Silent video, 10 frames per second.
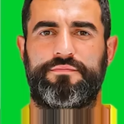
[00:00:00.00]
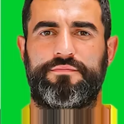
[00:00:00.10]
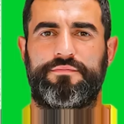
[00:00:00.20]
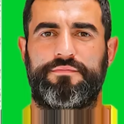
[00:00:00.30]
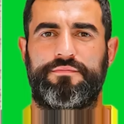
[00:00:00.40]

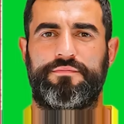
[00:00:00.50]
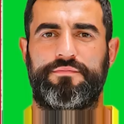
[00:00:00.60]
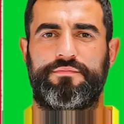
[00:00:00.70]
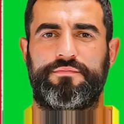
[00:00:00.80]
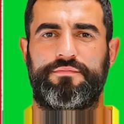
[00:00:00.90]

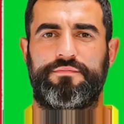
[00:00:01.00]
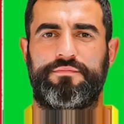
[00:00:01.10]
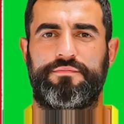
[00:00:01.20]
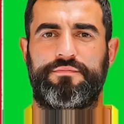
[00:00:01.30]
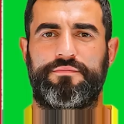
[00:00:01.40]

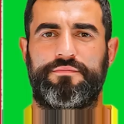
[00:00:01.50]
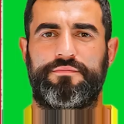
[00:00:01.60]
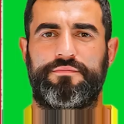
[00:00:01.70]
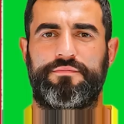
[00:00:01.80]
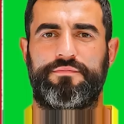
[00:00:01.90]

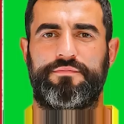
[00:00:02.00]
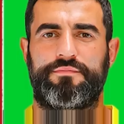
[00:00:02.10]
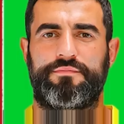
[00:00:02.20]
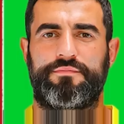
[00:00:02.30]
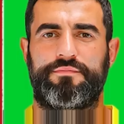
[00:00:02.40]

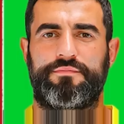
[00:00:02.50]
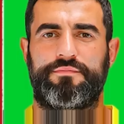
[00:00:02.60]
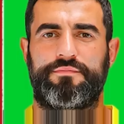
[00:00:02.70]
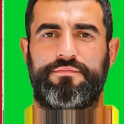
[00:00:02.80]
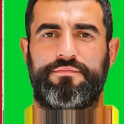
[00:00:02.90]

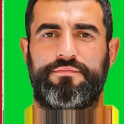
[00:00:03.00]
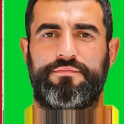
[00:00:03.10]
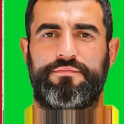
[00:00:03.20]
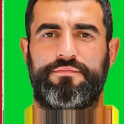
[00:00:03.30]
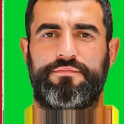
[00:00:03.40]

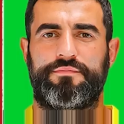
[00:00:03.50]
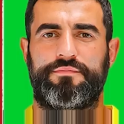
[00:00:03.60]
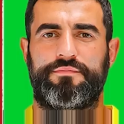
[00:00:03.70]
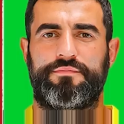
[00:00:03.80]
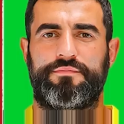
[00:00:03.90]

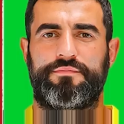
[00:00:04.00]
This person isn't speaking.